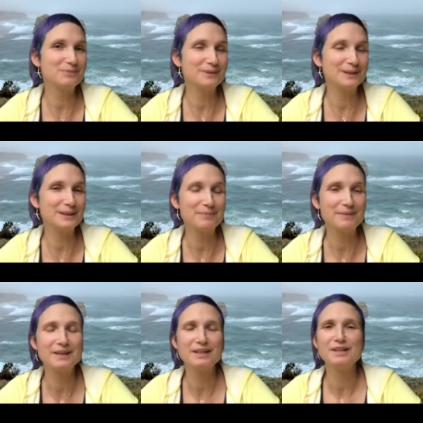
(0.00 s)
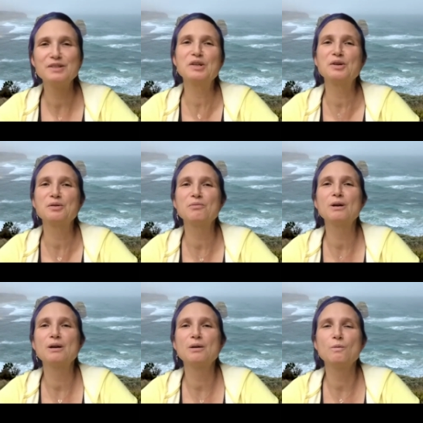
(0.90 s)
right? So,
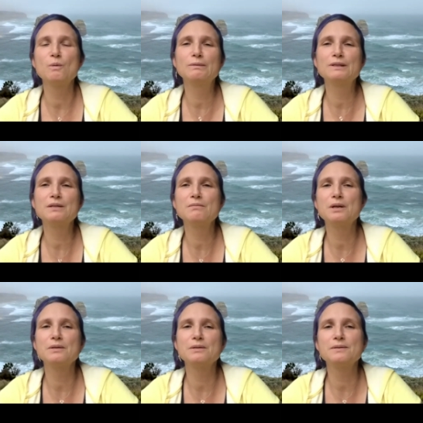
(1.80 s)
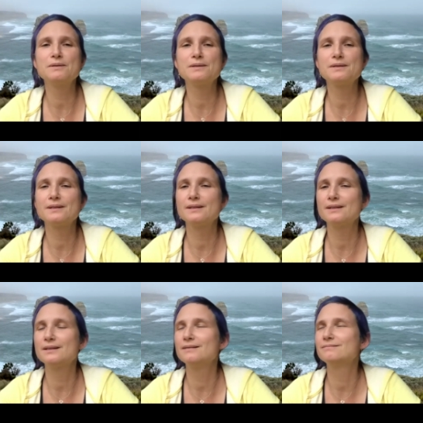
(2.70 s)
what was the most
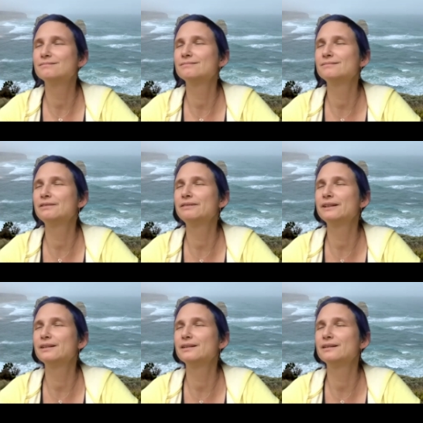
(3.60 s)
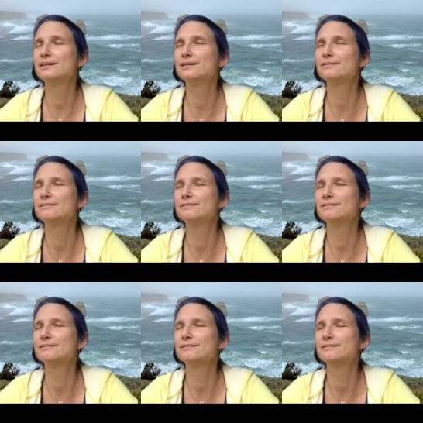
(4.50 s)
difficult
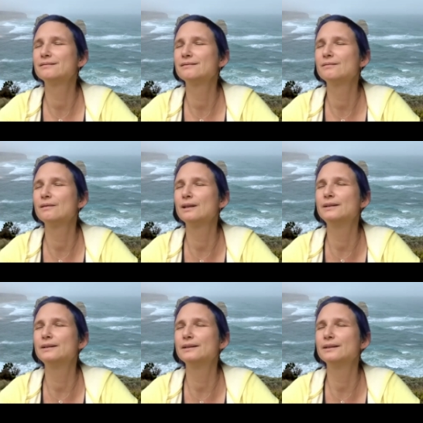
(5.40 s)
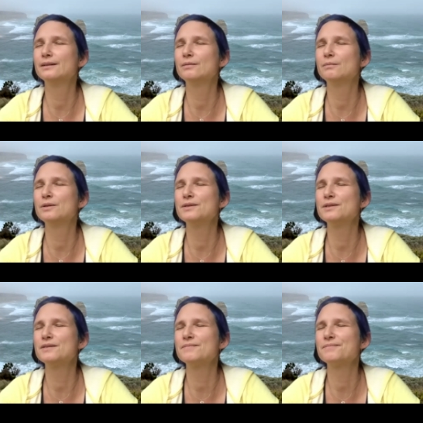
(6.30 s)
learning, or
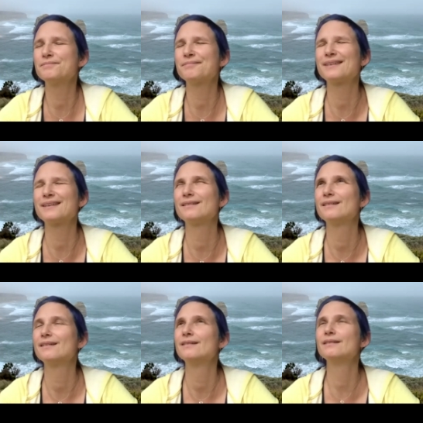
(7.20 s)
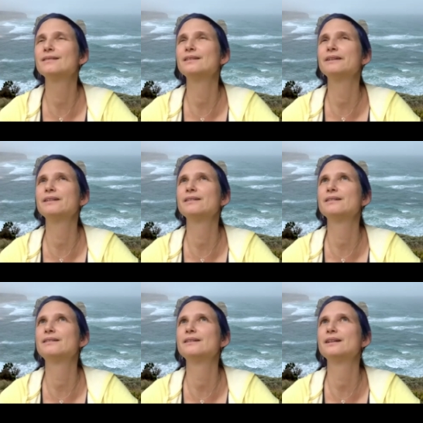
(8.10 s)
most not difficult
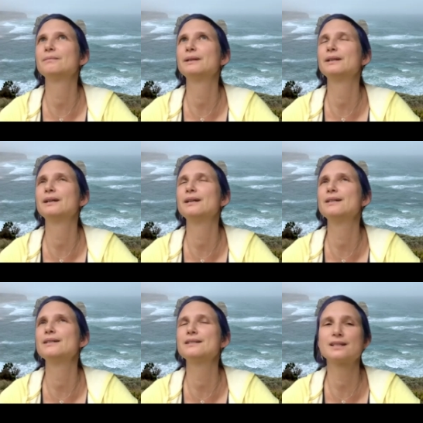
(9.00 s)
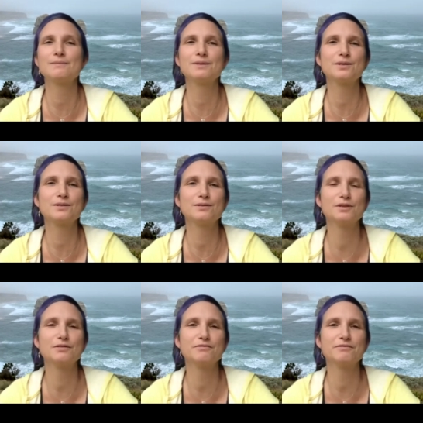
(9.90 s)
learning, but some sort
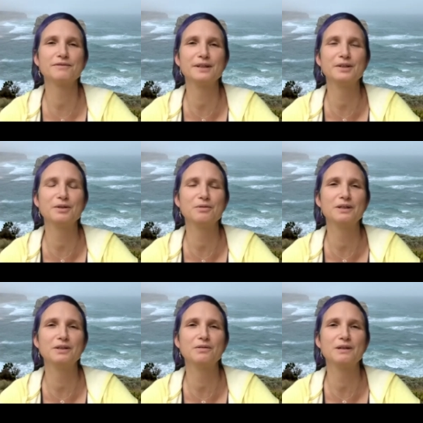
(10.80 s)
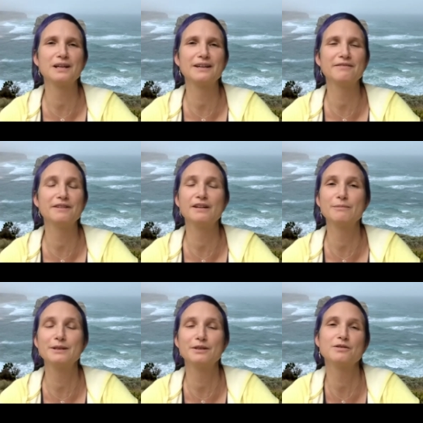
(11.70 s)
of, in your life, there have been
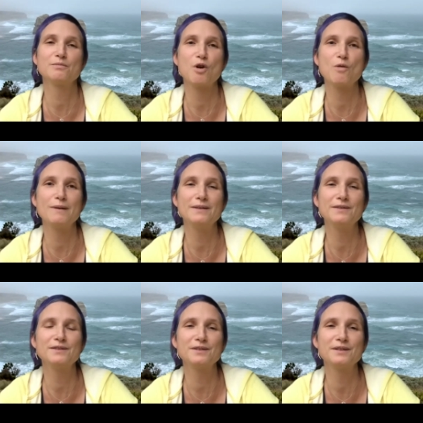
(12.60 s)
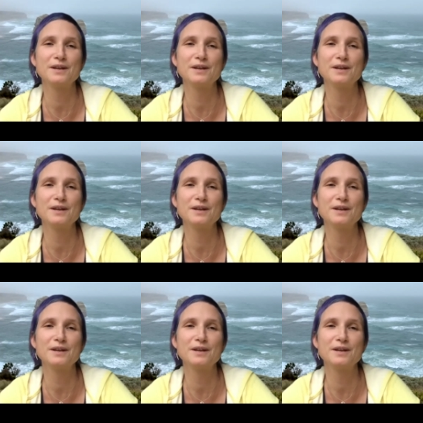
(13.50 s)
those moments